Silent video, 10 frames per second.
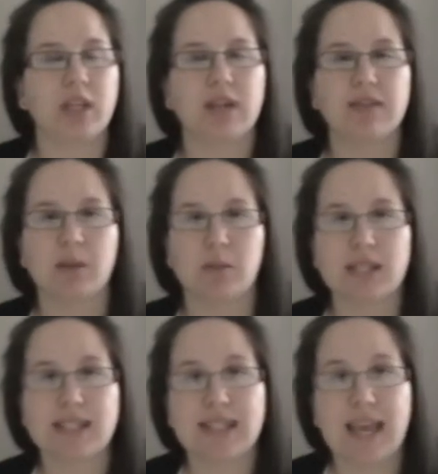if
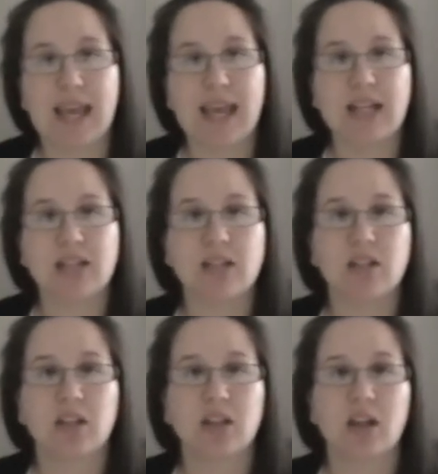someone's sad,
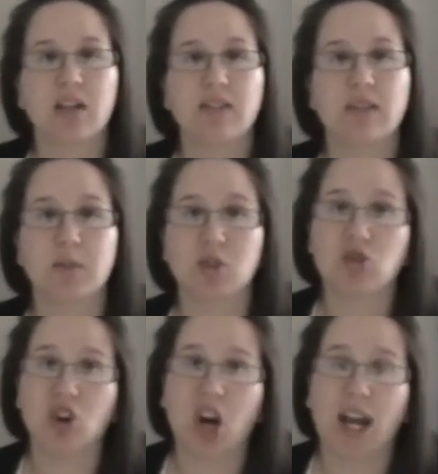if someone's
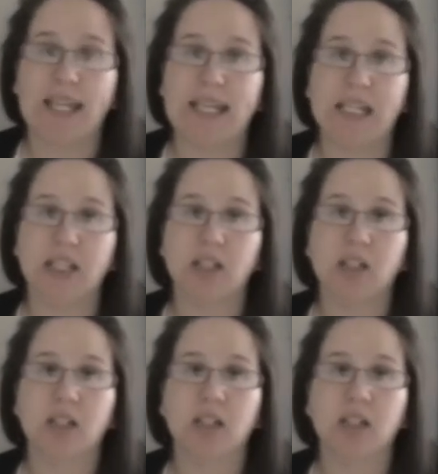crying,